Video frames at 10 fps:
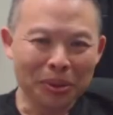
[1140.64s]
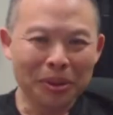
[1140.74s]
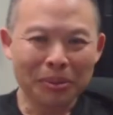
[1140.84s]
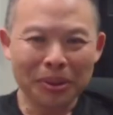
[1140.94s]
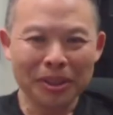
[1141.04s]

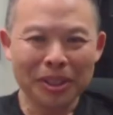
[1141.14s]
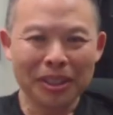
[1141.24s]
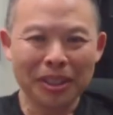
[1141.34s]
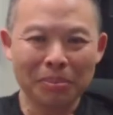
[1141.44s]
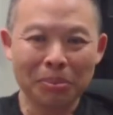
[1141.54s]
learn about his
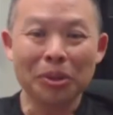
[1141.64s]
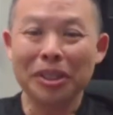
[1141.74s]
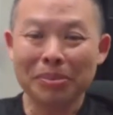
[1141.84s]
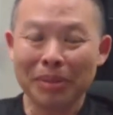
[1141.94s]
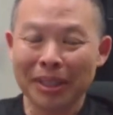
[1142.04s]
uh,
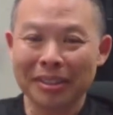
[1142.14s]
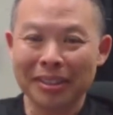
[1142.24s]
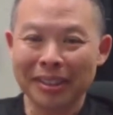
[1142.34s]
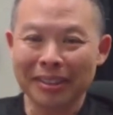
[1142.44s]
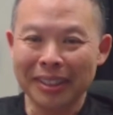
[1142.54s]
Bernese method
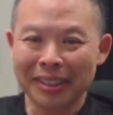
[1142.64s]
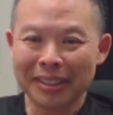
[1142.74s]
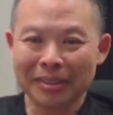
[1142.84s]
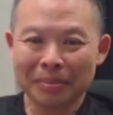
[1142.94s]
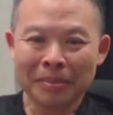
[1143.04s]
technique.
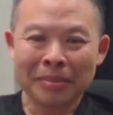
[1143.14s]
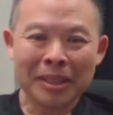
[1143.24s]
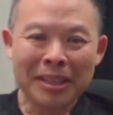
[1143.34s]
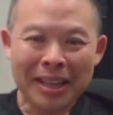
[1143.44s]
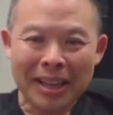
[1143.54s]

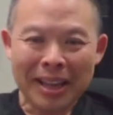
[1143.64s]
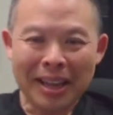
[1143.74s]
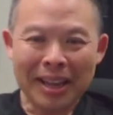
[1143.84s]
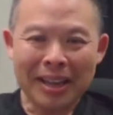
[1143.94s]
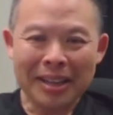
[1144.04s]
Wow!
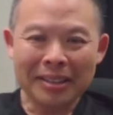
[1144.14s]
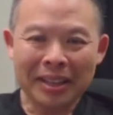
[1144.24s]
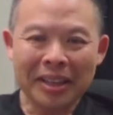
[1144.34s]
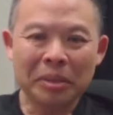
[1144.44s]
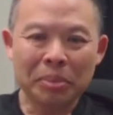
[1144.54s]
And
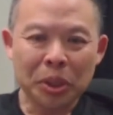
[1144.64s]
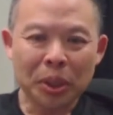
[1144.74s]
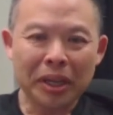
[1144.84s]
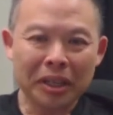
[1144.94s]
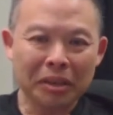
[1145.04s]
I had been
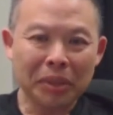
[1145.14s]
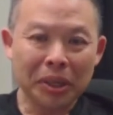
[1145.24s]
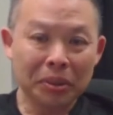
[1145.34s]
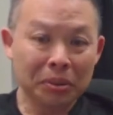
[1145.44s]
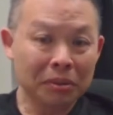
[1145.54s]
trying it on
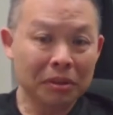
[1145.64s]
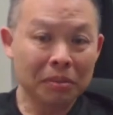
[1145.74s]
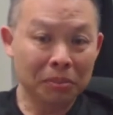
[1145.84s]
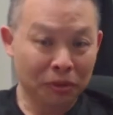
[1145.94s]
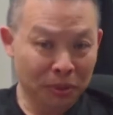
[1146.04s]
my own
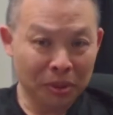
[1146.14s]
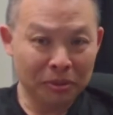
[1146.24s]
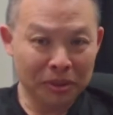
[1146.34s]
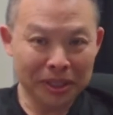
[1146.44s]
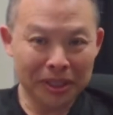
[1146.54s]
before
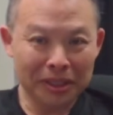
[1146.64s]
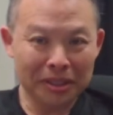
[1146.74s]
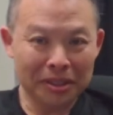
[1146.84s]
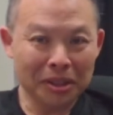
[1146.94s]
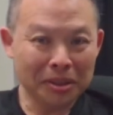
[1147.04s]

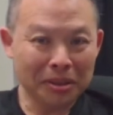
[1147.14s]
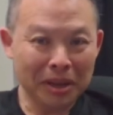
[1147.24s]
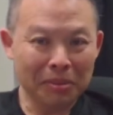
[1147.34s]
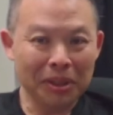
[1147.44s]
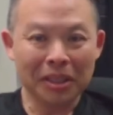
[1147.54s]
visiting uh, Dr.
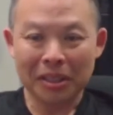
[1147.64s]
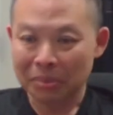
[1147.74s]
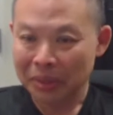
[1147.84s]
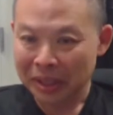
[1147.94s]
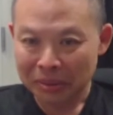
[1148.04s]
Hämmig, uh,
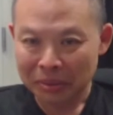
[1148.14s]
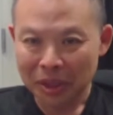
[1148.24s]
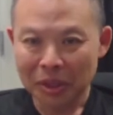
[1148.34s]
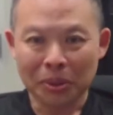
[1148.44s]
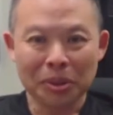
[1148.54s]
but I
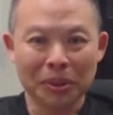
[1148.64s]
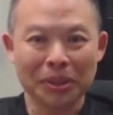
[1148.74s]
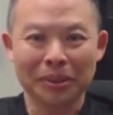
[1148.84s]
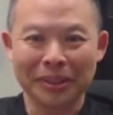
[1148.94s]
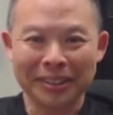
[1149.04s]
went to Bern,
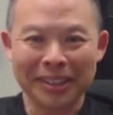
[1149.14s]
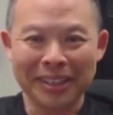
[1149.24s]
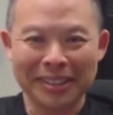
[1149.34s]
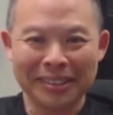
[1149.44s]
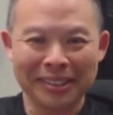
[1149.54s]
Switzerland,
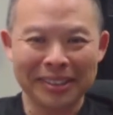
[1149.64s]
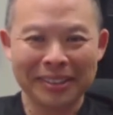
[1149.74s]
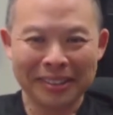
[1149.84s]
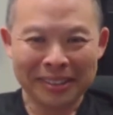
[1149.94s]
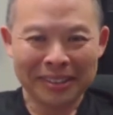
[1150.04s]
and uh,